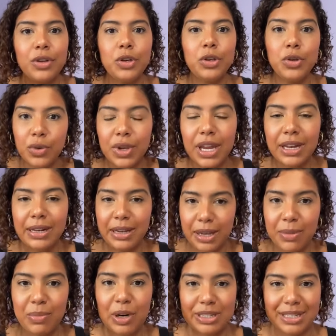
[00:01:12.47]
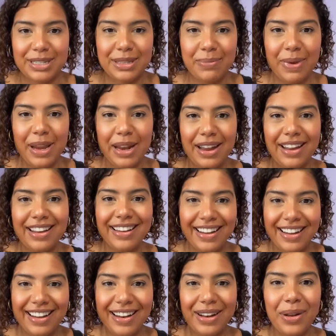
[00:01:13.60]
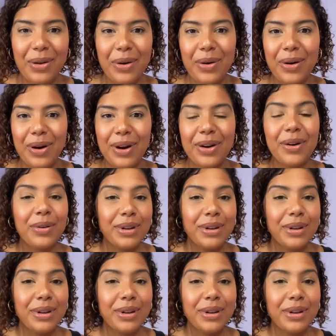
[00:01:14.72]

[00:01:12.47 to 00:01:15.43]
you can keep participating in your